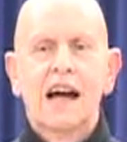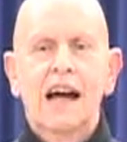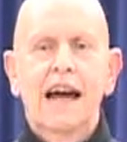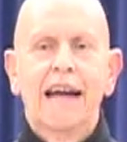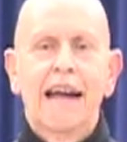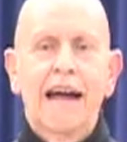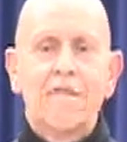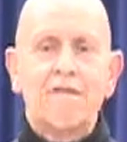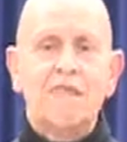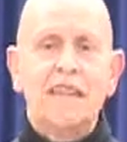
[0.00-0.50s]

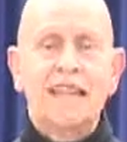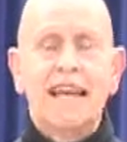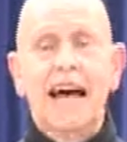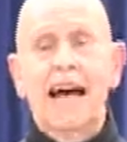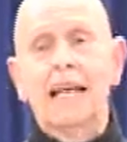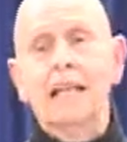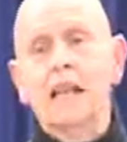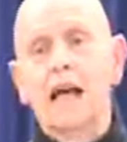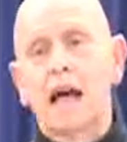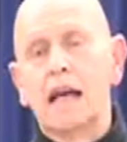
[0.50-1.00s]
And after
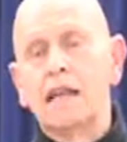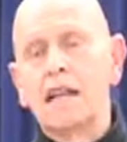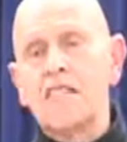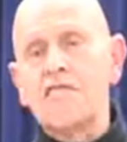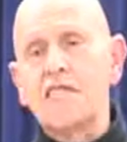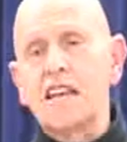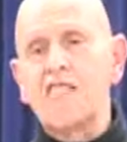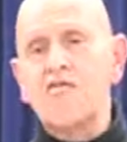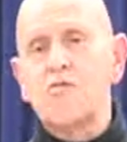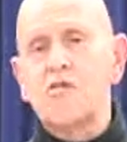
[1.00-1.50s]
that, and
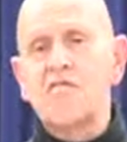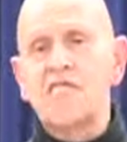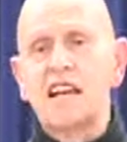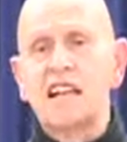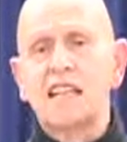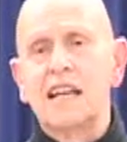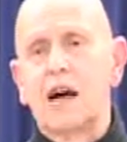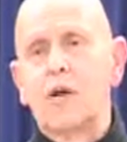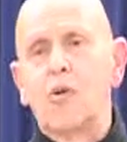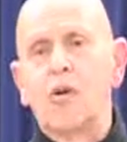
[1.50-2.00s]
these things were
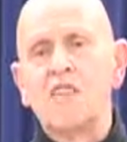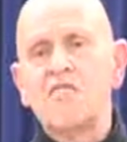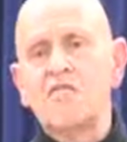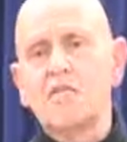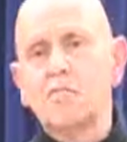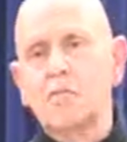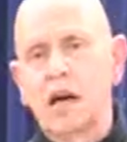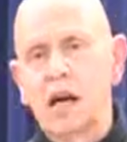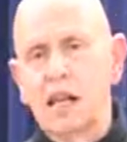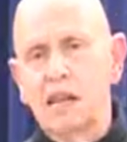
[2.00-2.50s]
sent out once
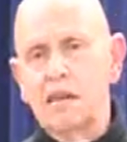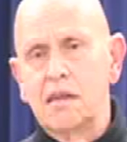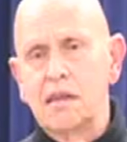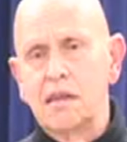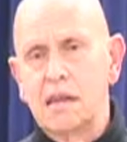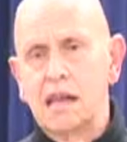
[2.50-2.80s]
a month.